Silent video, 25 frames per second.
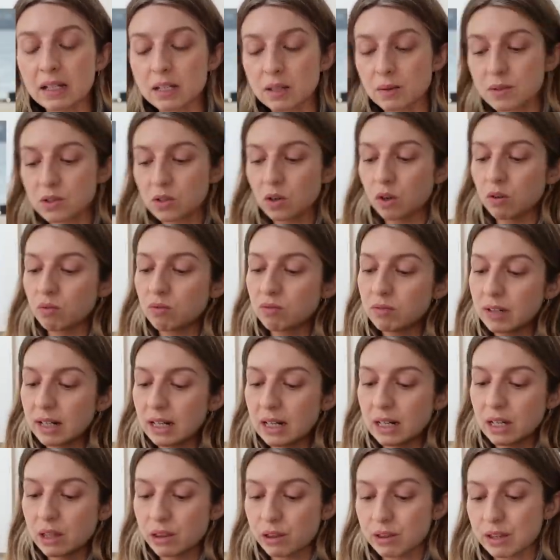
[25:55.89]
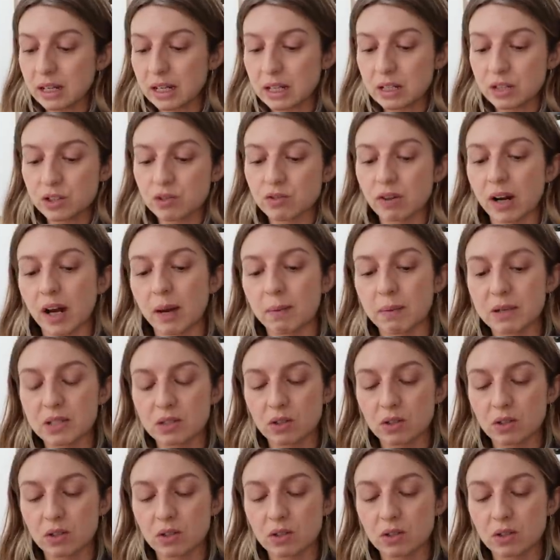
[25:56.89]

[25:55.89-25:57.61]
So it's got a really thick strap.